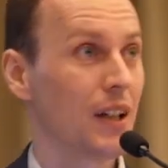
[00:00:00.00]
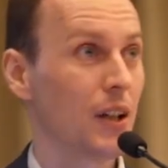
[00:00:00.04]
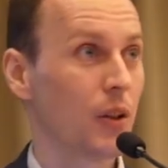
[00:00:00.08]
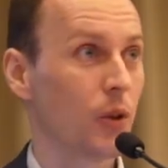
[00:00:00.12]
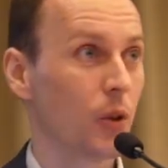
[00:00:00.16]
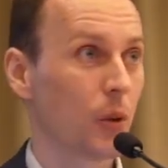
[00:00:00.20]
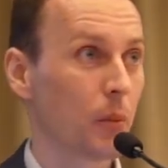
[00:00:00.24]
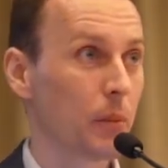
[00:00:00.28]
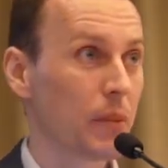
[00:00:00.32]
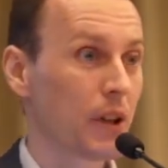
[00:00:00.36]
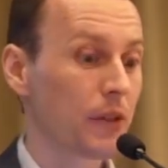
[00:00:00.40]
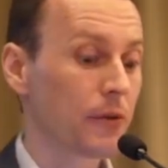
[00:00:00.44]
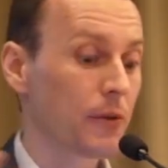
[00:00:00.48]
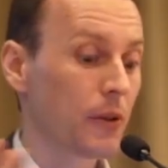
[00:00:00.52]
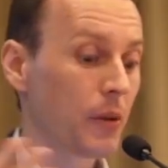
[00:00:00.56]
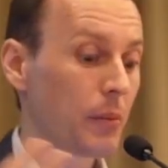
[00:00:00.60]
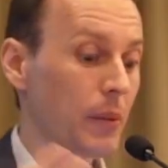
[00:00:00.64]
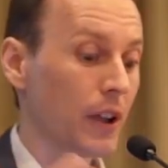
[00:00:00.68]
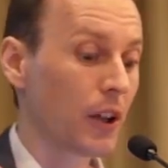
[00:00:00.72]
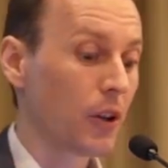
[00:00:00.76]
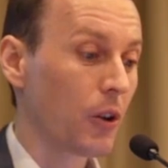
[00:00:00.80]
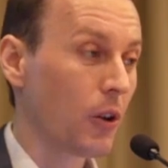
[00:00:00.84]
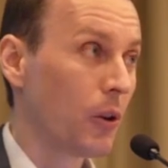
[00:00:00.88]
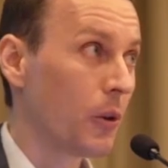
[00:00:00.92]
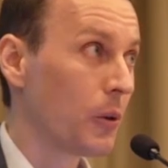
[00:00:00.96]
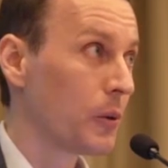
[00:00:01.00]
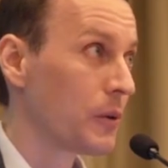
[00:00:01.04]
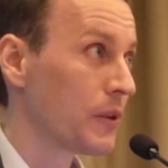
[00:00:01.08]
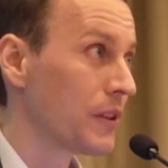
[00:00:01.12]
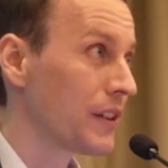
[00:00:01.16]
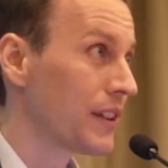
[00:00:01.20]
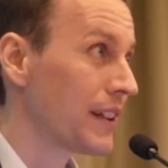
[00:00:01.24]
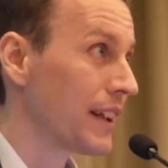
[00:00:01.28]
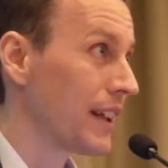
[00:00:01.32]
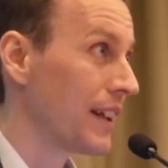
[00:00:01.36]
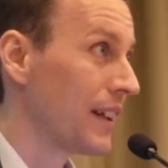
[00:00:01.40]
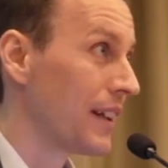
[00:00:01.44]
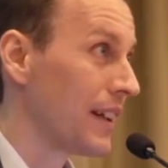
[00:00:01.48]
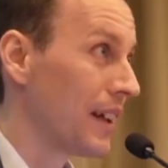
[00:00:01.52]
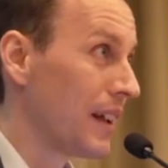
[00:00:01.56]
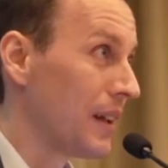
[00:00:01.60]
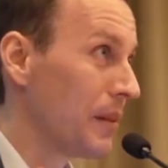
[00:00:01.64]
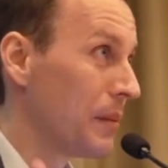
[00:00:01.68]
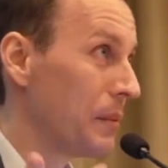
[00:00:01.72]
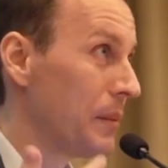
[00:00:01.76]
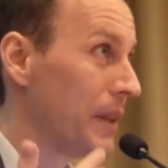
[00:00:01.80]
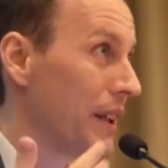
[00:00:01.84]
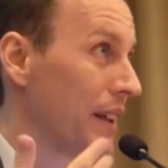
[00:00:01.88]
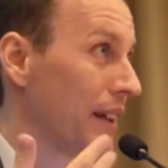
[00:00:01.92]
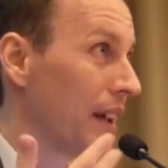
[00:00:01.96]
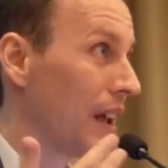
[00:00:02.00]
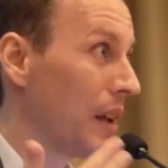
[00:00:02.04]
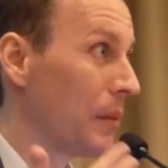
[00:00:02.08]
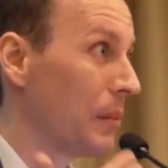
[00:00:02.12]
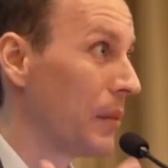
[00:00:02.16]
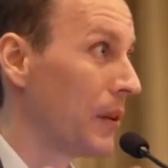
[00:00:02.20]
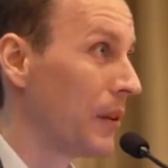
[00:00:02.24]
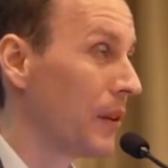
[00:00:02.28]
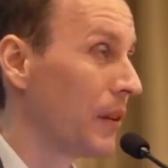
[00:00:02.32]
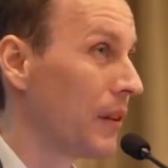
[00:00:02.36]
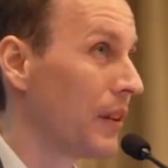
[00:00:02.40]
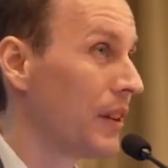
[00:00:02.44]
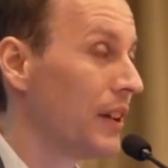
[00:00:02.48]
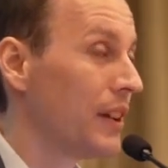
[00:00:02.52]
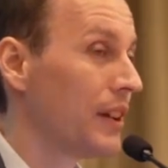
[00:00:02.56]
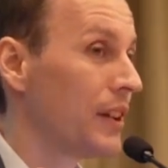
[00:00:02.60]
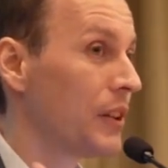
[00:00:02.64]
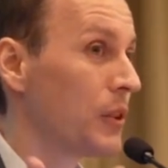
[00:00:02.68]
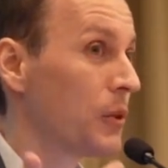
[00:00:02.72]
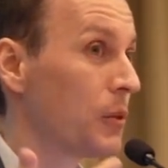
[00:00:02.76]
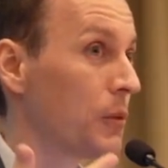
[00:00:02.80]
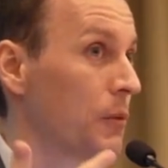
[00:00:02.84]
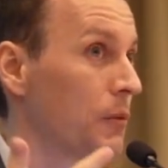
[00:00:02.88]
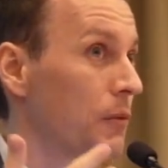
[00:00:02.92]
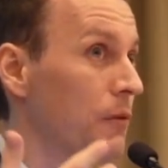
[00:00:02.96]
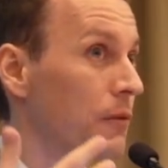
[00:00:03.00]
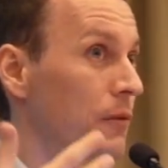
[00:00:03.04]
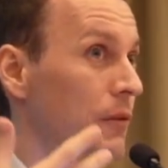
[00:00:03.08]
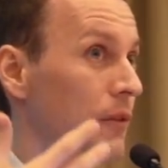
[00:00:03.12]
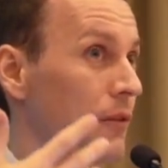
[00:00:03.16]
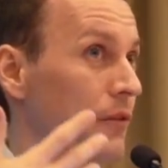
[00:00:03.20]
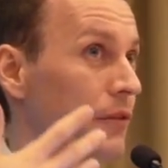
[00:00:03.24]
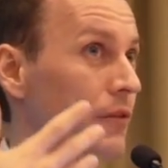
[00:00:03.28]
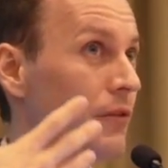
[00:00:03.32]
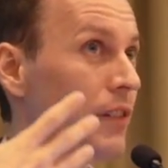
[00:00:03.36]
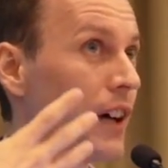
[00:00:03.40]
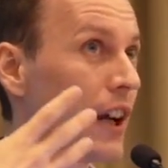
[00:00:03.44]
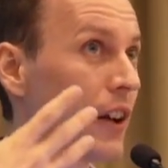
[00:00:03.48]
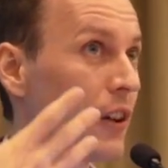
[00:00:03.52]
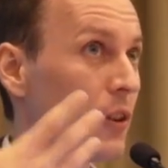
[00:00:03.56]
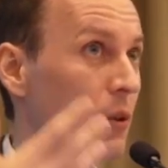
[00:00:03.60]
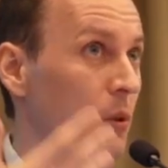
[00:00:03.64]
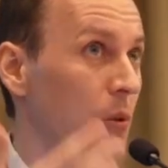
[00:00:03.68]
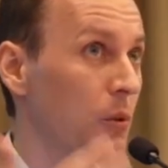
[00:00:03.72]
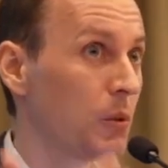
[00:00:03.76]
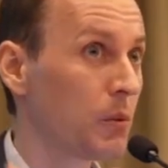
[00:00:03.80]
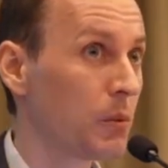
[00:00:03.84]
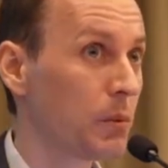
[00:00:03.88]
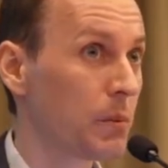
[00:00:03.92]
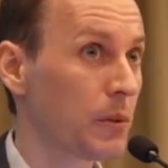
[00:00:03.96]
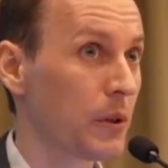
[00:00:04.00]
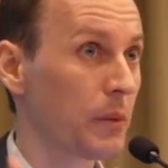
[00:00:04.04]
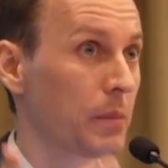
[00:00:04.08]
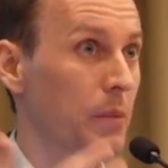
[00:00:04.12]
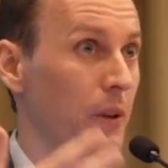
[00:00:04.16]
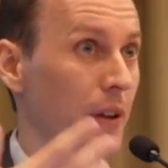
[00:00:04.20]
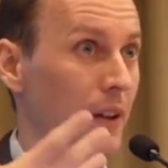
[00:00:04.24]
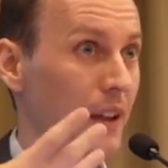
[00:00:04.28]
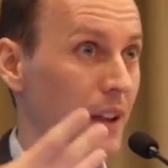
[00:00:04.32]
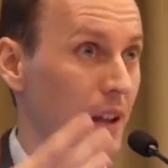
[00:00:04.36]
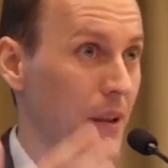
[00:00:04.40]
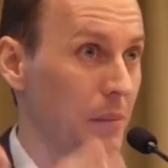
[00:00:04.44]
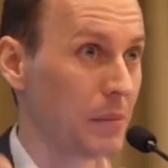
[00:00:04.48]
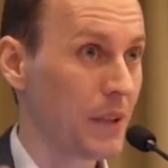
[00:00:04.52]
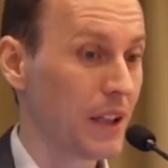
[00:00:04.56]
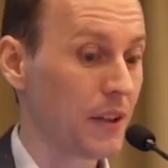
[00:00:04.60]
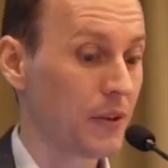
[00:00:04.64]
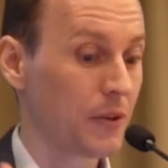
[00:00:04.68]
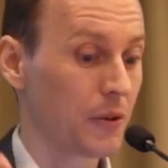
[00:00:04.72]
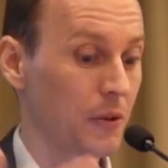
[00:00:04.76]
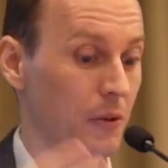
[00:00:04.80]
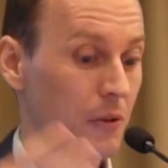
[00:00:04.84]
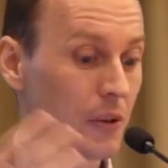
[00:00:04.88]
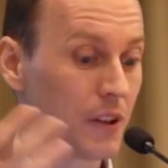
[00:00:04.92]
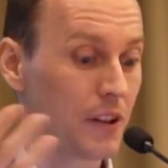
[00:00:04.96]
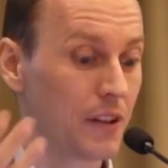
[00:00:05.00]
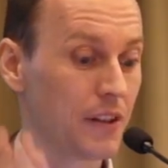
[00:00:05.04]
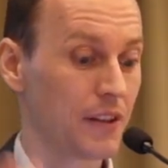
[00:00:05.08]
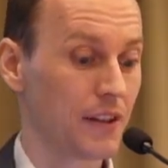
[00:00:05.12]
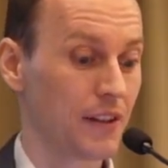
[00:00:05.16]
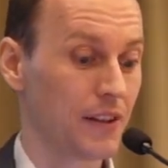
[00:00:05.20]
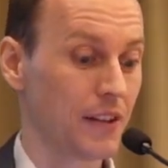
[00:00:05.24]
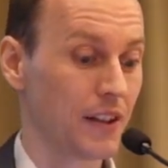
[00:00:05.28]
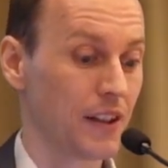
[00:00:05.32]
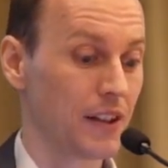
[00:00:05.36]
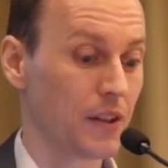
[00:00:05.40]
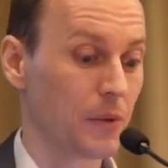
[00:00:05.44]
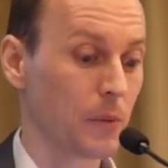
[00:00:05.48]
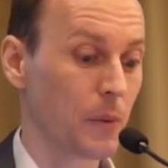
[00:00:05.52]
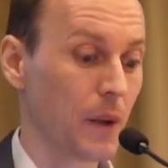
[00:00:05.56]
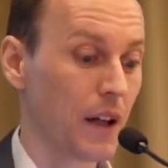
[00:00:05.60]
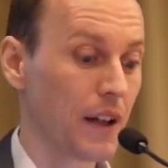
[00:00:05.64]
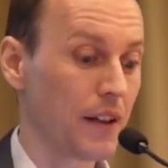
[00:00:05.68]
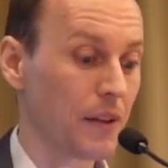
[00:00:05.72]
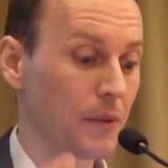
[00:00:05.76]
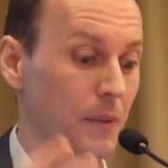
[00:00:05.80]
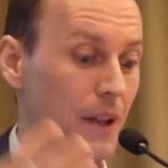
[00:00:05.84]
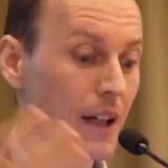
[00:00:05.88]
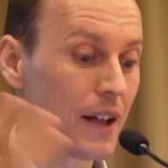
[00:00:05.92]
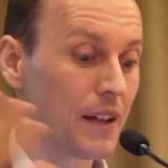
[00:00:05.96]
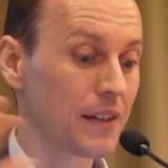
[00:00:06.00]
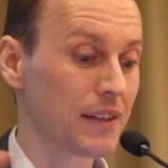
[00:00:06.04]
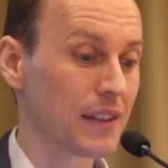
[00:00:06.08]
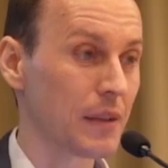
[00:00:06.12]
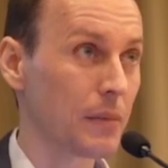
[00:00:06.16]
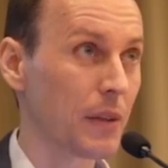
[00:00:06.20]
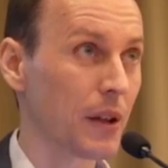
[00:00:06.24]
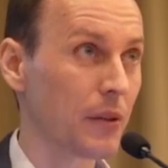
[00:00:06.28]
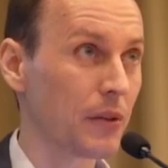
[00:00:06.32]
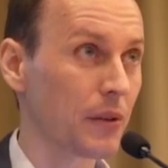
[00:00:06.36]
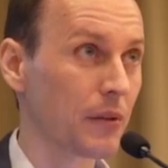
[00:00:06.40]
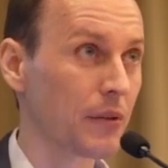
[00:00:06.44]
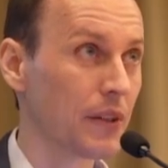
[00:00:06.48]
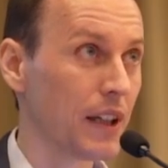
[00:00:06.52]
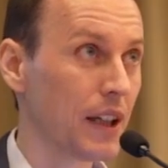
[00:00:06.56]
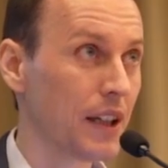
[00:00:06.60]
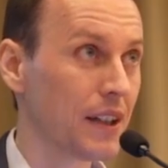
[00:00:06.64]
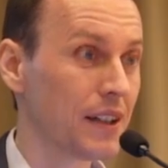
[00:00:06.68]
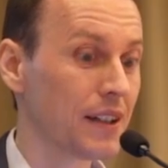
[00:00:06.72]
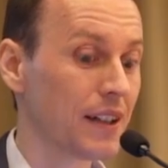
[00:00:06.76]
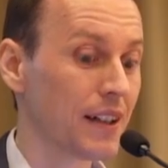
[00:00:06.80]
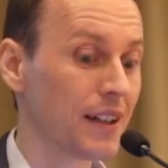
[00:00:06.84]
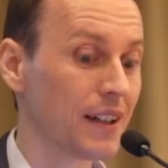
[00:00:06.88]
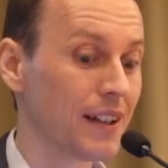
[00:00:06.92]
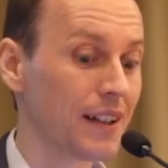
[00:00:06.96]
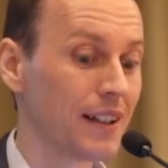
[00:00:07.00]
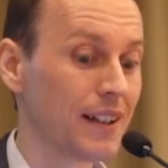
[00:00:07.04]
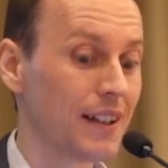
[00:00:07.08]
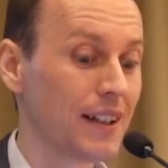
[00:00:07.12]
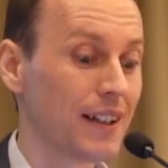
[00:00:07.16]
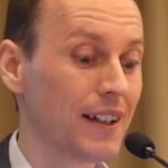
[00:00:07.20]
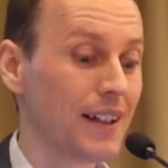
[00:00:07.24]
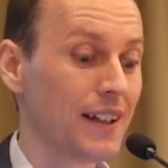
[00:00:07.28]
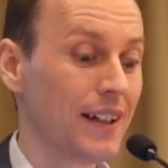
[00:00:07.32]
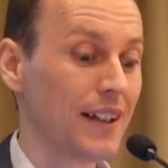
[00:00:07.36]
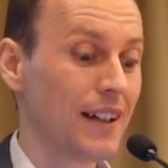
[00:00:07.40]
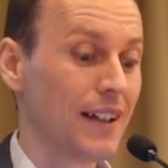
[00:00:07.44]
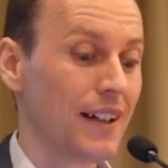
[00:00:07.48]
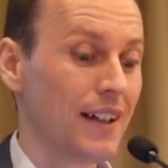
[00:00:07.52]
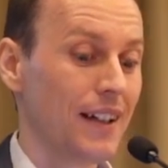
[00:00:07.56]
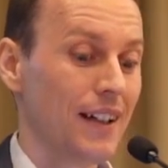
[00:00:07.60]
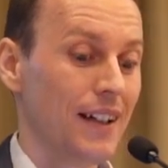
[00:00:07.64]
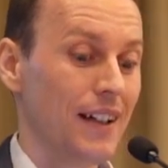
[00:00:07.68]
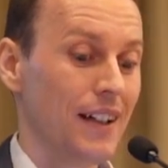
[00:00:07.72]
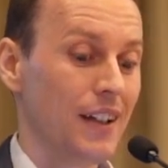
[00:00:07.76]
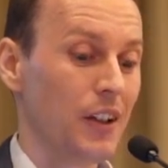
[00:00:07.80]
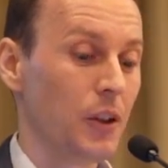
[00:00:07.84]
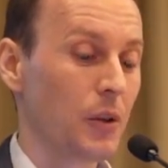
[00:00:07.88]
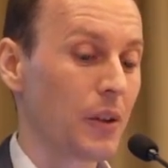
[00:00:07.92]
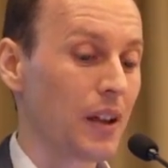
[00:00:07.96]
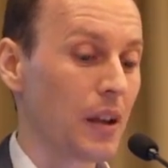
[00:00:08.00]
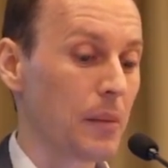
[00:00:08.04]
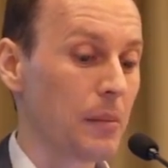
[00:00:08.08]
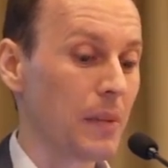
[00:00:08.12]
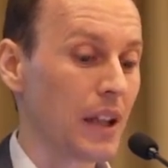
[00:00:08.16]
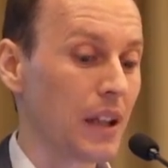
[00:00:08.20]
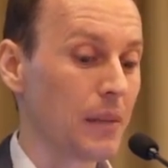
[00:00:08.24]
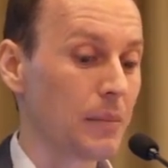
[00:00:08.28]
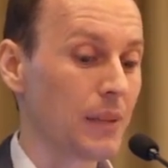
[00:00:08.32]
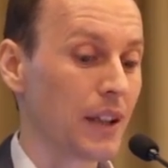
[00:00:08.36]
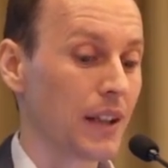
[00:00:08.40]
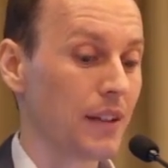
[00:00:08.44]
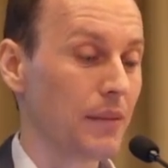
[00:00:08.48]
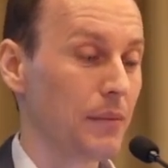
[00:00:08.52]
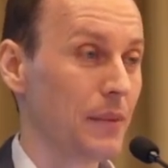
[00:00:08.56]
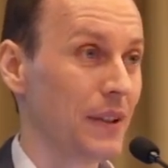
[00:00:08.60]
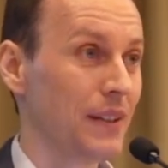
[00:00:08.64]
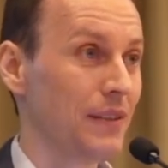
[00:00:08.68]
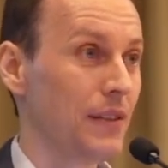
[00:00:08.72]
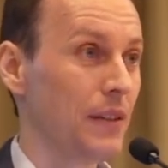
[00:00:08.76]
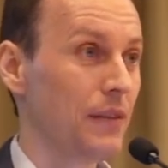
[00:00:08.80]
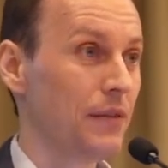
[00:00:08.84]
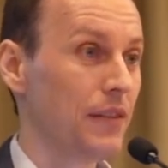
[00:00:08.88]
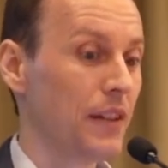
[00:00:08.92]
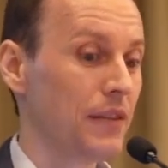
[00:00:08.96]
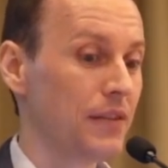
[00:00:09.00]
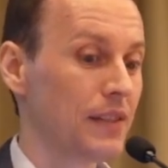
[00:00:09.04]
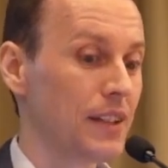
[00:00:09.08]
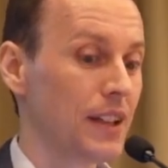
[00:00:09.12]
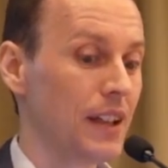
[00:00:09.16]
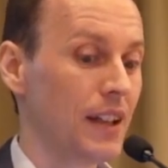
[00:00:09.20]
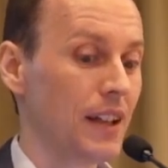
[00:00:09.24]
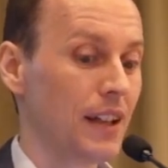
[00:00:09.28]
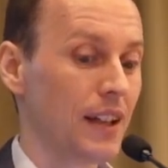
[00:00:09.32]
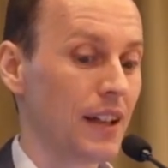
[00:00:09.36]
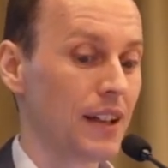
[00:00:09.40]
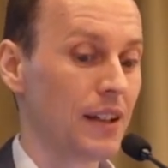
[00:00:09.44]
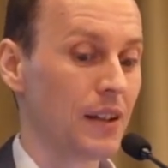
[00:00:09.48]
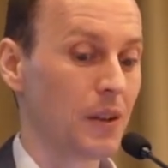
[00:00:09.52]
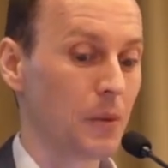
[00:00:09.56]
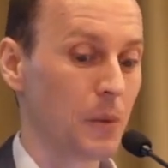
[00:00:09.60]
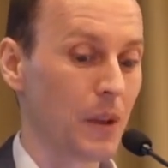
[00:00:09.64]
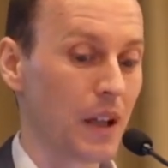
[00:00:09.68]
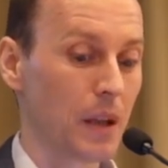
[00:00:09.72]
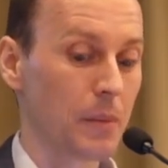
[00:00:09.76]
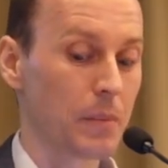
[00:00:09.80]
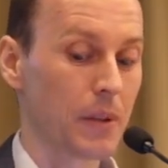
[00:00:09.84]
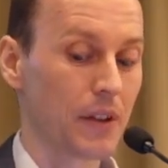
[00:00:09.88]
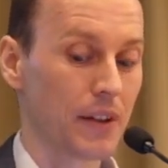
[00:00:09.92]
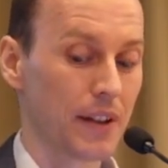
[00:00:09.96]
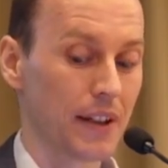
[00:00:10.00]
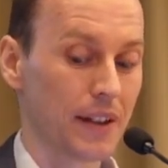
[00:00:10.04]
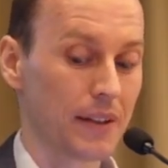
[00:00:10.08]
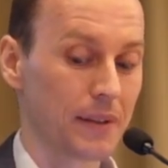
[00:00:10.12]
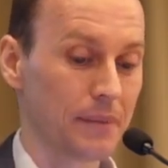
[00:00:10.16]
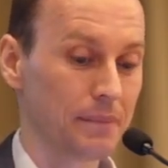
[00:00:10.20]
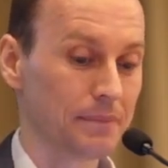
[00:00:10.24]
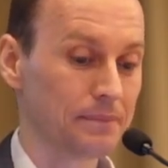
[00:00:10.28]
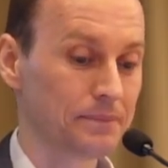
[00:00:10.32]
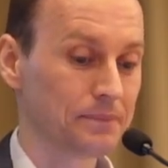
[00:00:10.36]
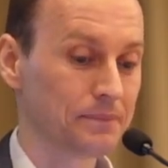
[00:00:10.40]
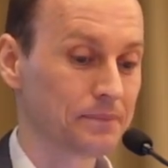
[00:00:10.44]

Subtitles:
Non-performing loans and being able to value properly based on this vast amount of data, you can make between 15 and 20%.